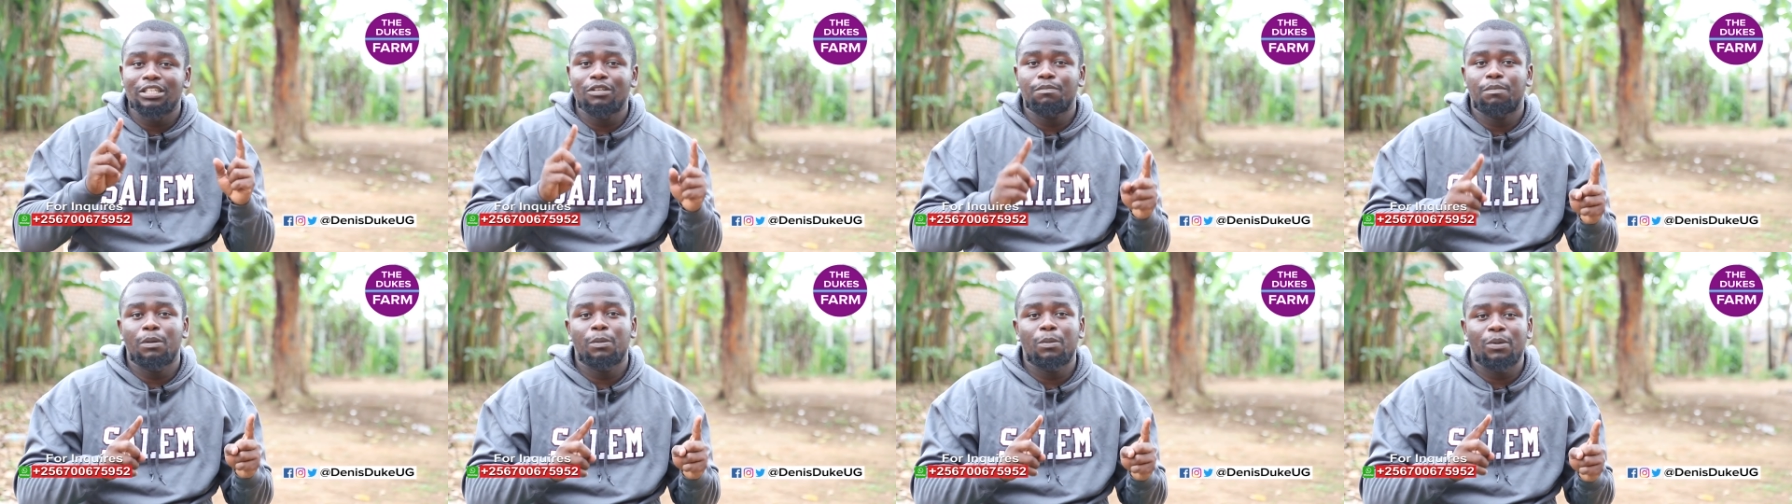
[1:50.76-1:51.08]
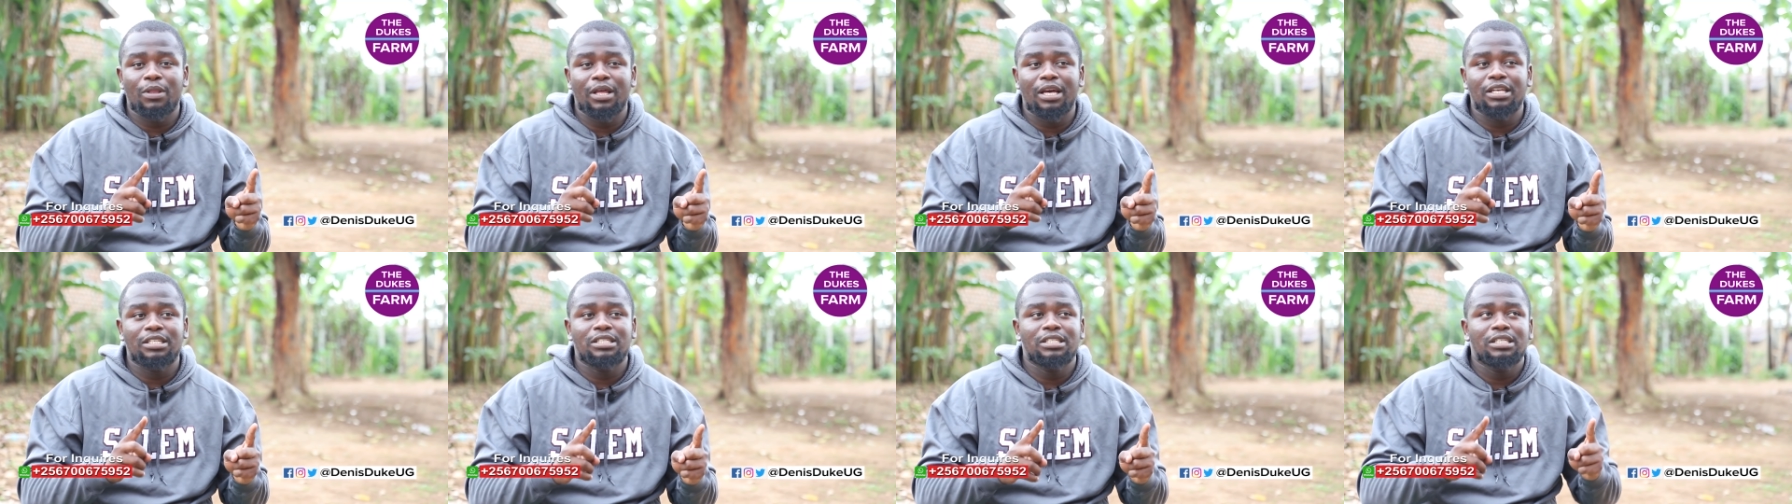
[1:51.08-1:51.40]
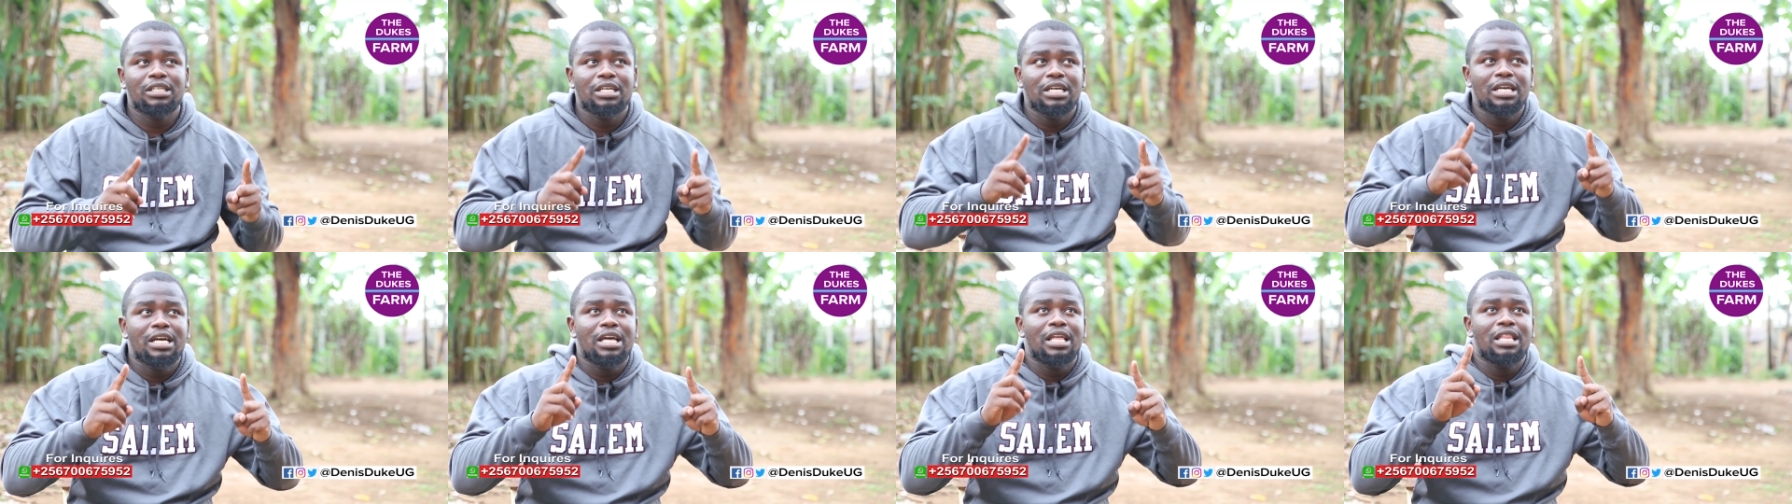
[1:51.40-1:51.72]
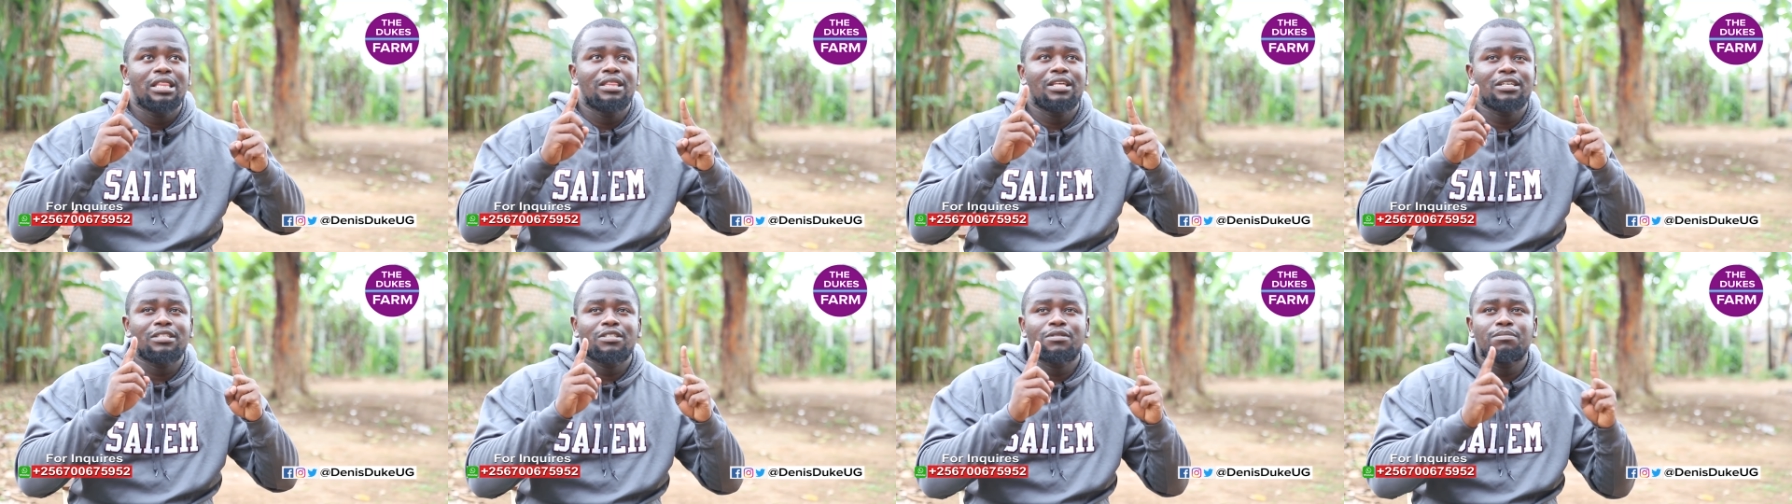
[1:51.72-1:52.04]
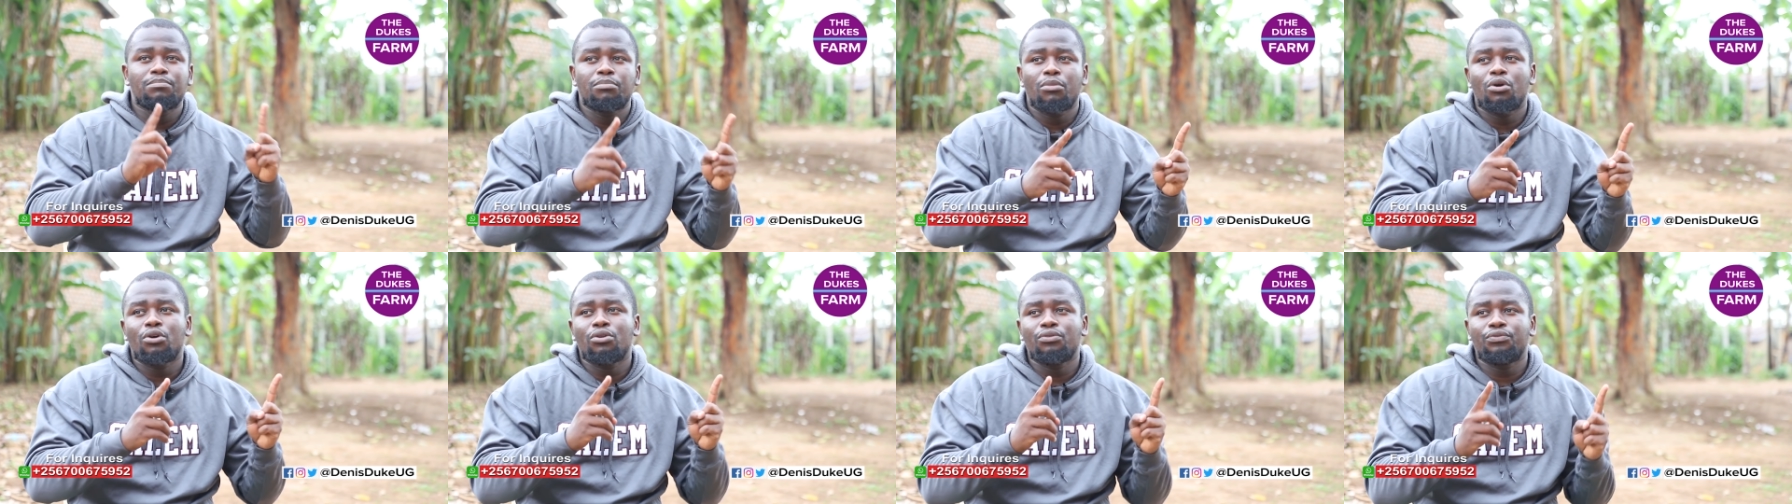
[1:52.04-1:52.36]
tell people that the
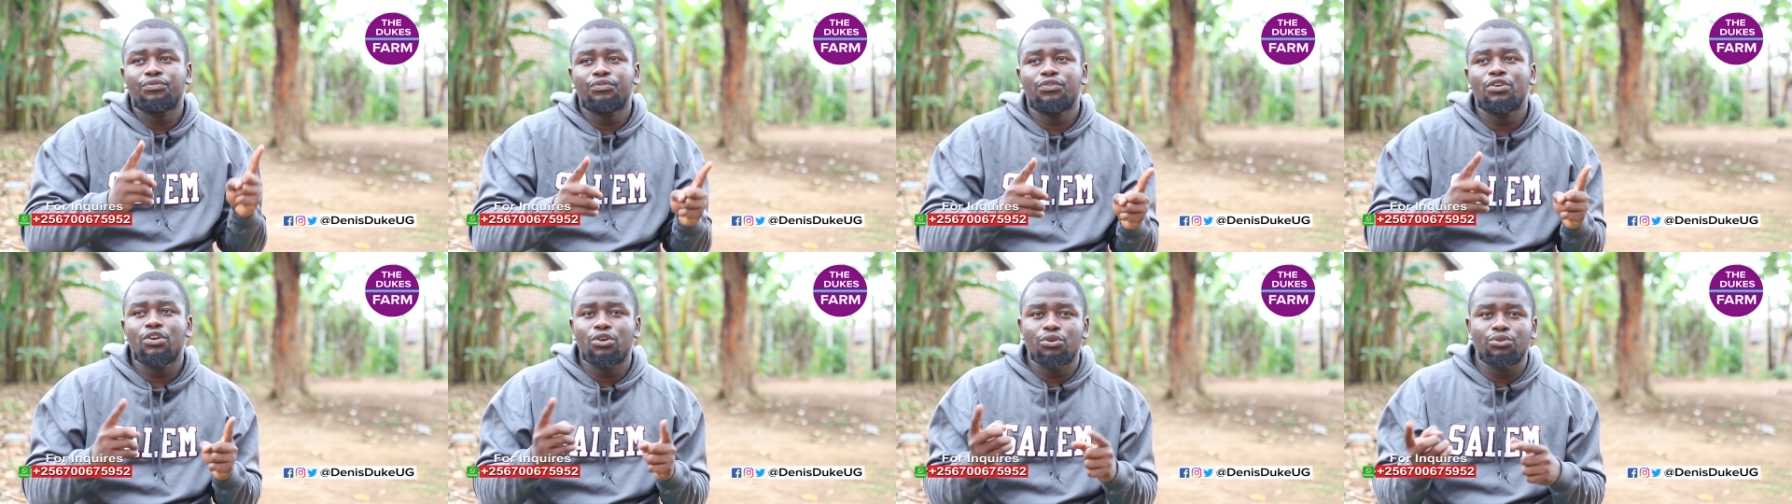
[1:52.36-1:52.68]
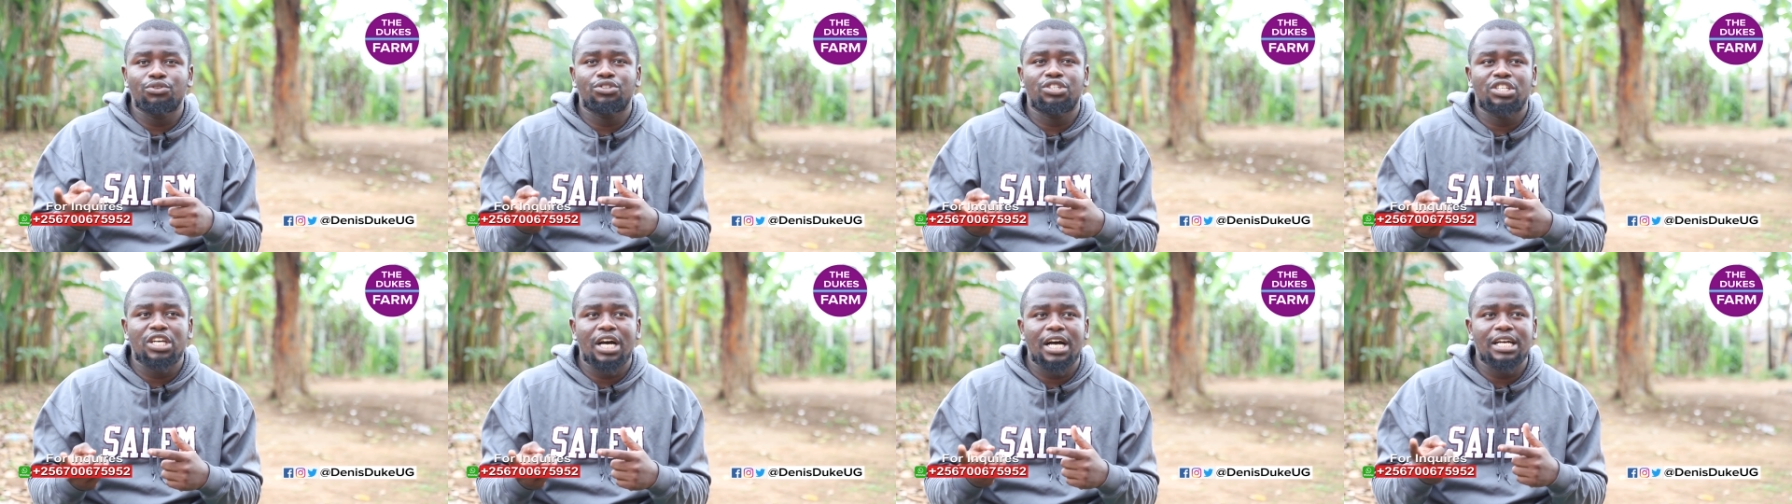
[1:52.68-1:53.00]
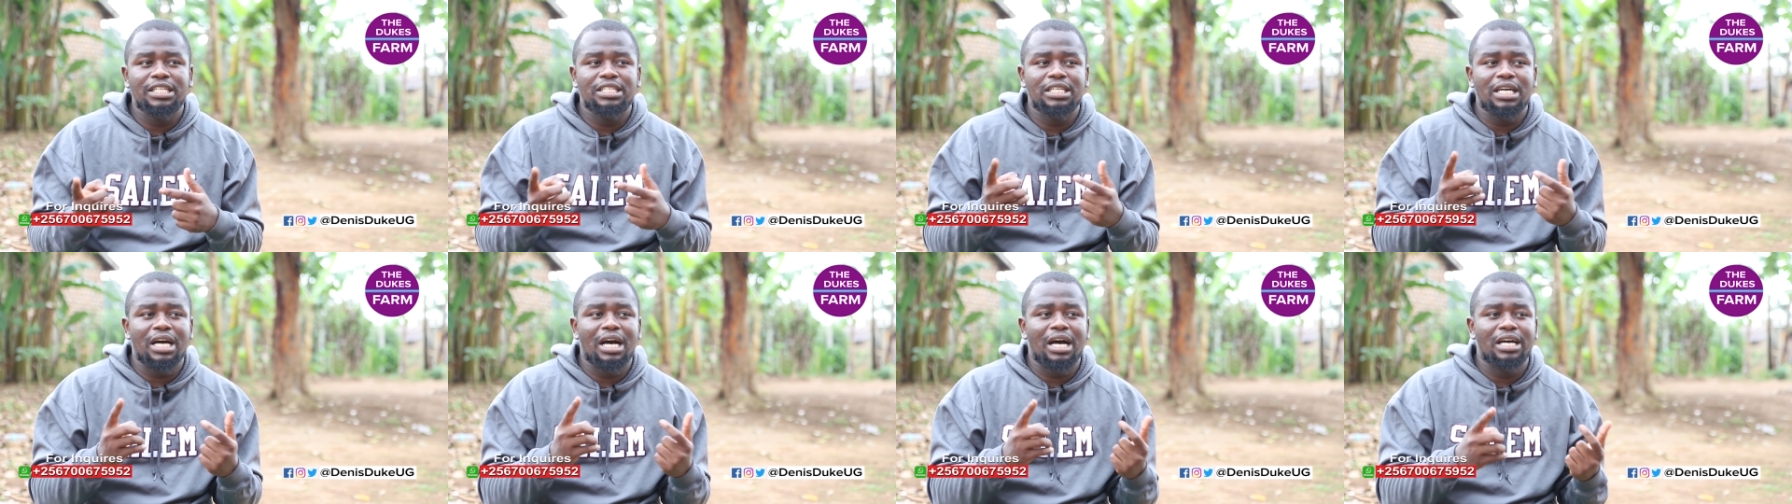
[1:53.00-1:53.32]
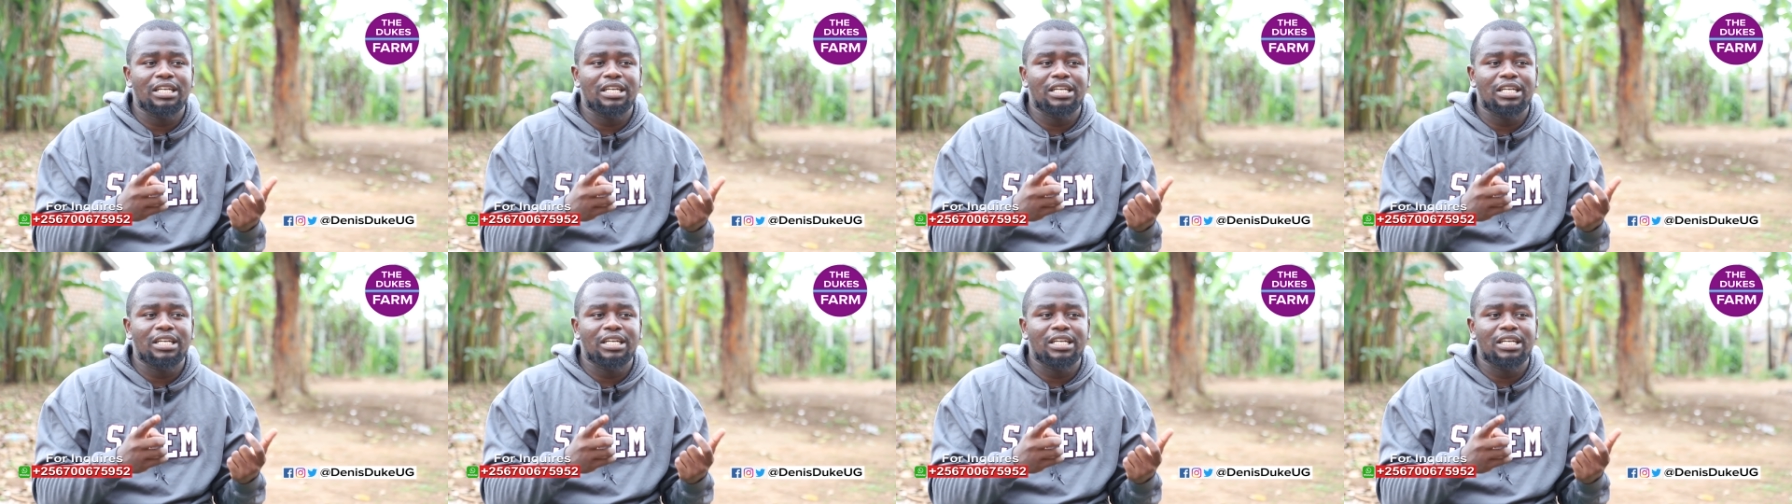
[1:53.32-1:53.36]
small fee you charge